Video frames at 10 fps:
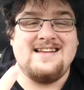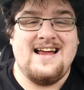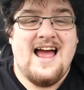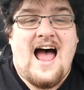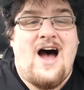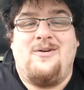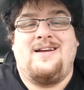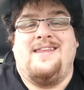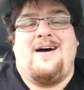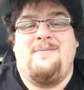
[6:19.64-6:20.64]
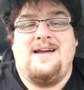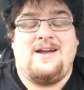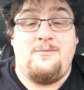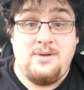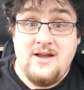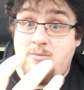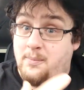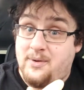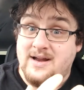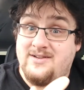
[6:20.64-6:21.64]
like, how can that make it unbelievable?
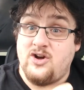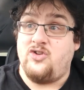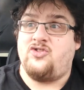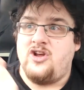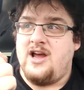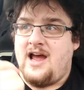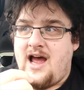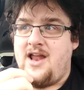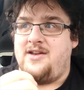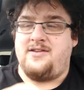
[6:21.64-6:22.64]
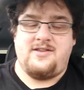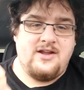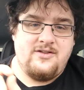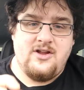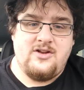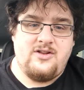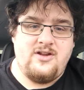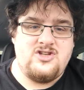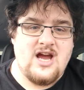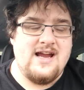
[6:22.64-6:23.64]
But it does, and
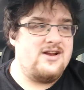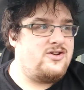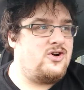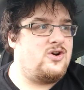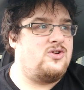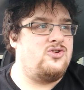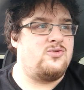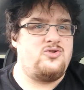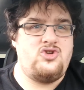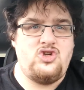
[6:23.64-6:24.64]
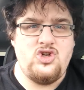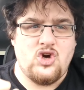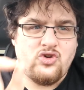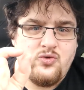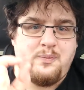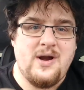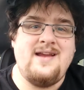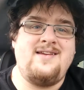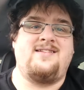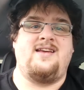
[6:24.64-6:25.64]
the giant duck just
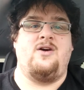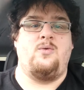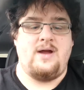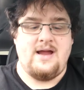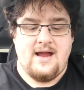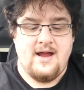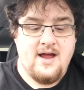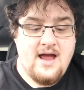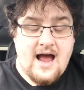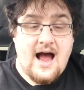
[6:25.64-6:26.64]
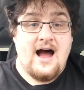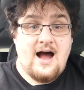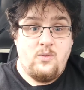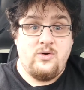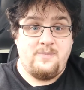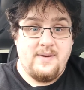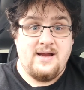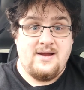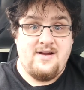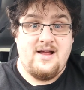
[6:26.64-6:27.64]
brings it away. I would have
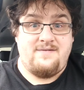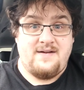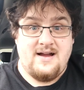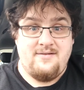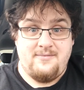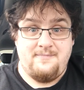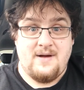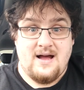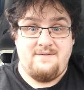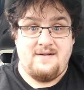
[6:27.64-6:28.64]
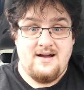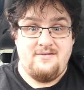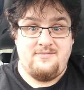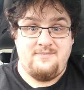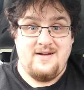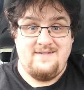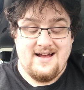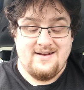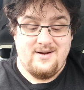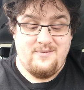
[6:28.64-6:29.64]
been giving it a 5 out of 5 if it
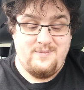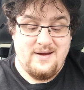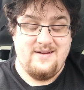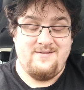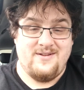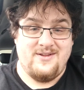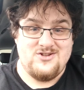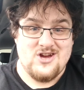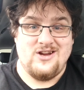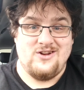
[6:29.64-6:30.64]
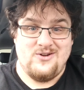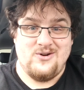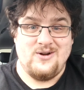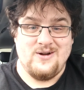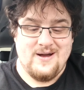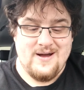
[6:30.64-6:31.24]
hadn't have been for the giant duck.